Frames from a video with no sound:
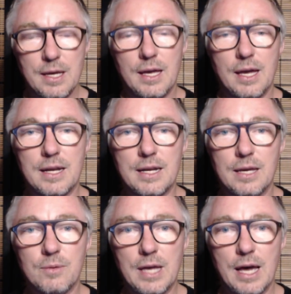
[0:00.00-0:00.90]
And
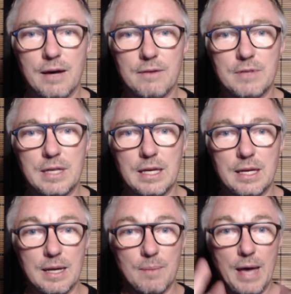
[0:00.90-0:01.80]
here we have the
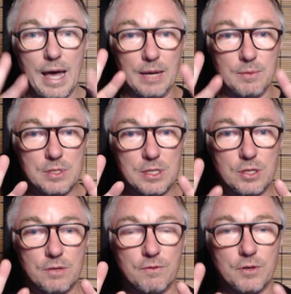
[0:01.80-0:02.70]
number 8
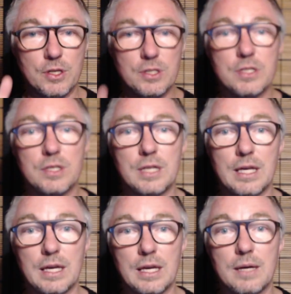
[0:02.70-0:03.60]
musician first,
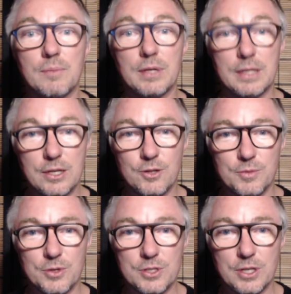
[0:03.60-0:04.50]
the political
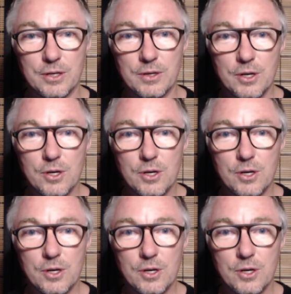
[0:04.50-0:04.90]
muso,